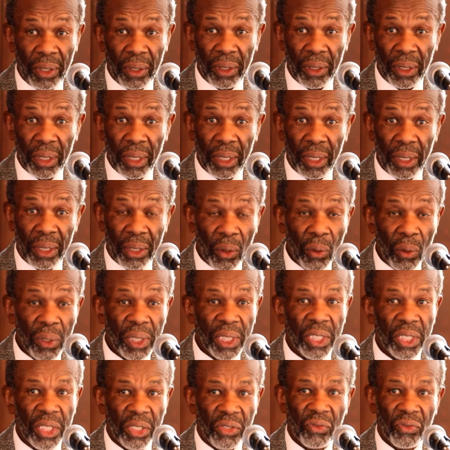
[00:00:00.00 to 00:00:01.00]
the
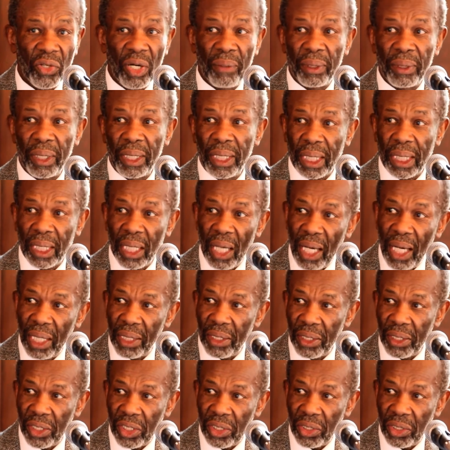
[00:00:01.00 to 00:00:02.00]
notice from the
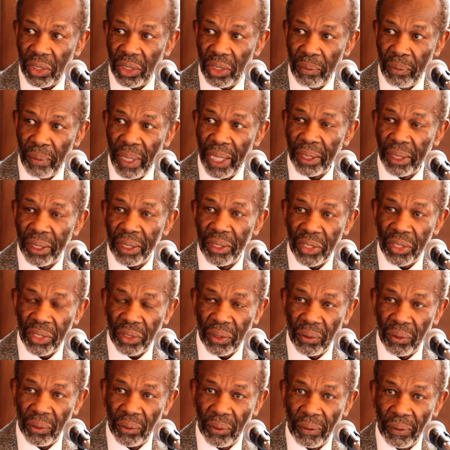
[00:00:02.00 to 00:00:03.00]
college, medical
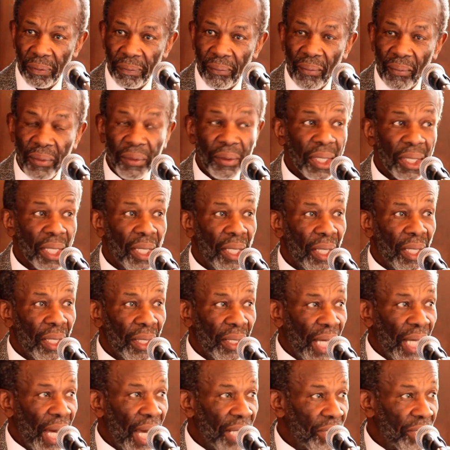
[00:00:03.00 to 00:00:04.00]
school,
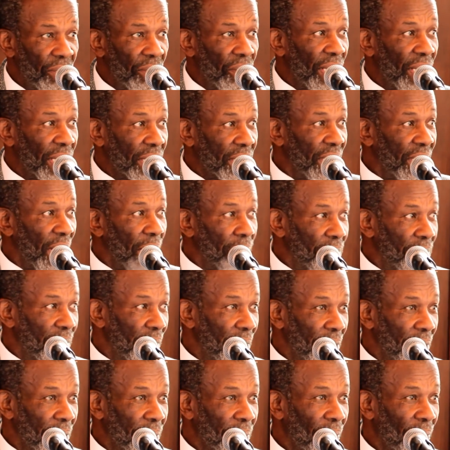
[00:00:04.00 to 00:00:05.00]
that you're
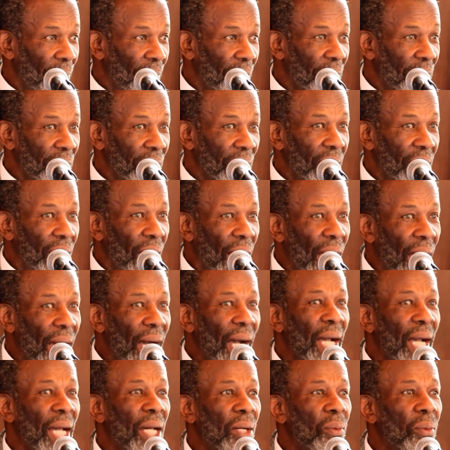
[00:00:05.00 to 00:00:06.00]
accepted,
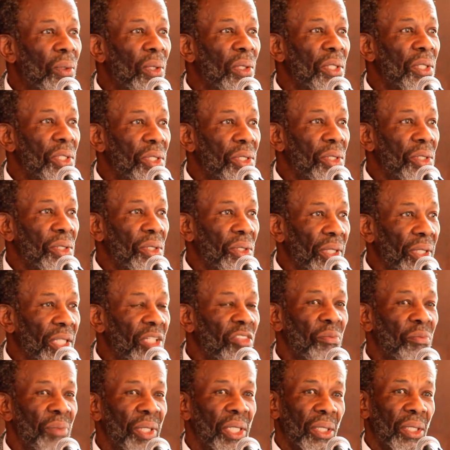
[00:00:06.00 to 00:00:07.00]
I want you to
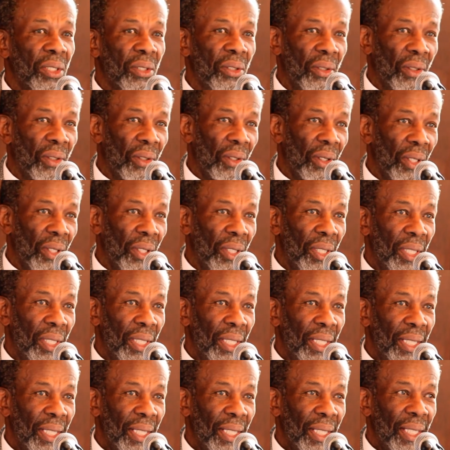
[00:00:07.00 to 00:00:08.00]
give me a call.
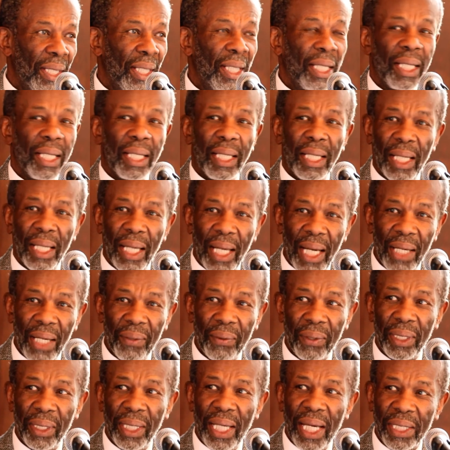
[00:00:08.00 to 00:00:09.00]
I
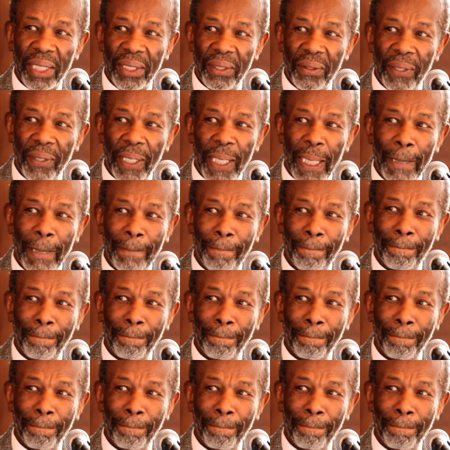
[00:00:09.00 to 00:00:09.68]
would like to help.